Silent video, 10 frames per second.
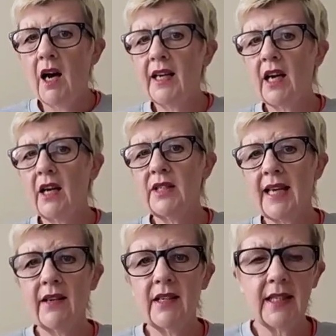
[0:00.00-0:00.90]
I go
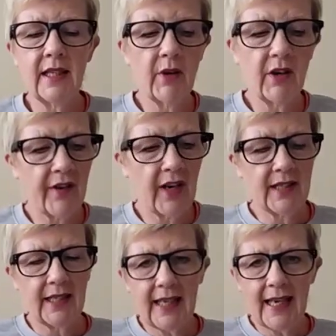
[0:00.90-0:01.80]
down and see my friends
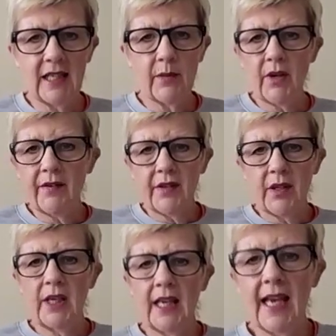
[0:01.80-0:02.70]
in Canterbury for the
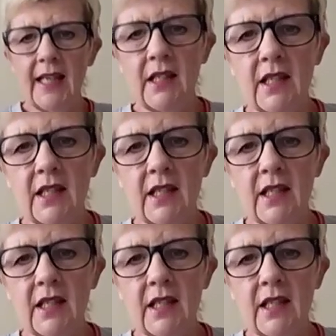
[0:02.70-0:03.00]
weekend.